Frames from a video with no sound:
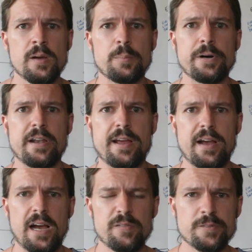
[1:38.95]
But
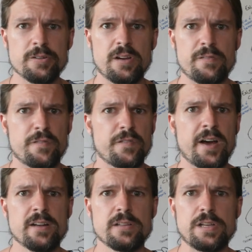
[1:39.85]
after I
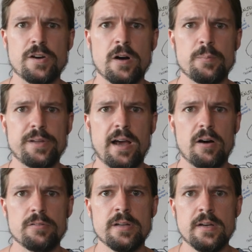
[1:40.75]
finally calmed
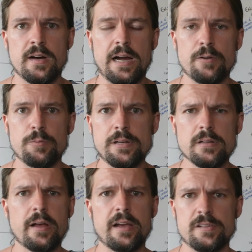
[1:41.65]
down, I
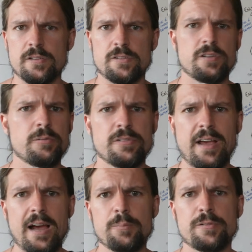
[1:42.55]
realized that she was
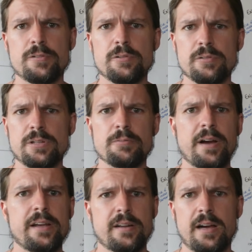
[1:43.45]
absolutely
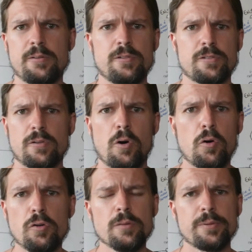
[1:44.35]
right. I was
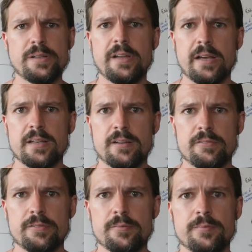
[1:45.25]
horribly
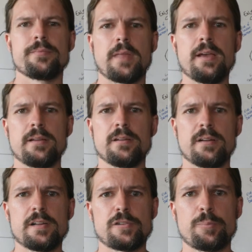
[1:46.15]
negative. And
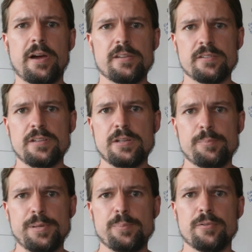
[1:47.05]
not surprisingly,
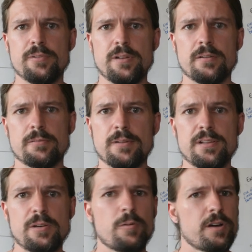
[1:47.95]
people didn't
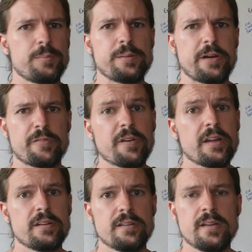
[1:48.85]
really want to be my
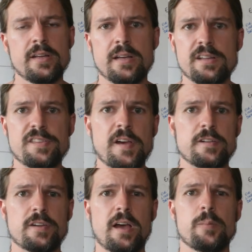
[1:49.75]
friend at that
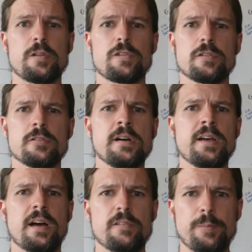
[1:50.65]
time. And so
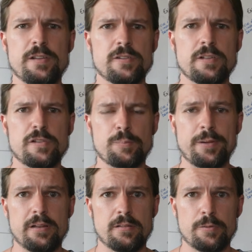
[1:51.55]
I've basically
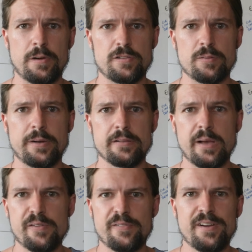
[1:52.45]
spent the rest of my
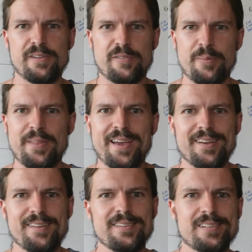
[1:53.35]
life from
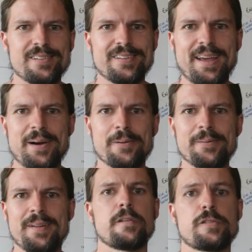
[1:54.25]
then until
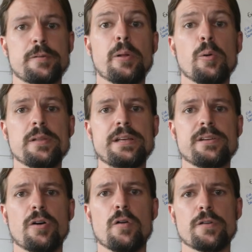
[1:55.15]
now
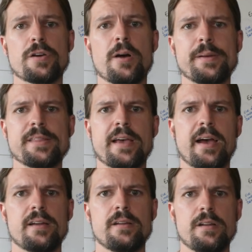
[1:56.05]
slowly overcoming
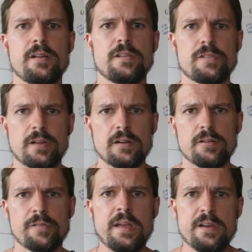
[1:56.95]
that, and instead
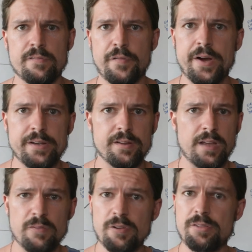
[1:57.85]
of finding
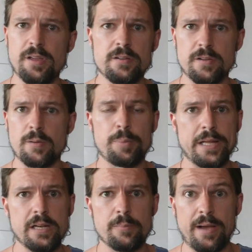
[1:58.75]
everything to
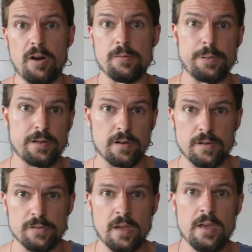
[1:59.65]
complain about,
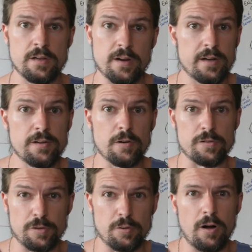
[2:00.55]
because God knows
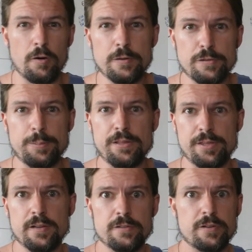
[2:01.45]
there will always be
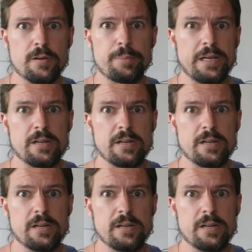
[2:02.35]
things to complain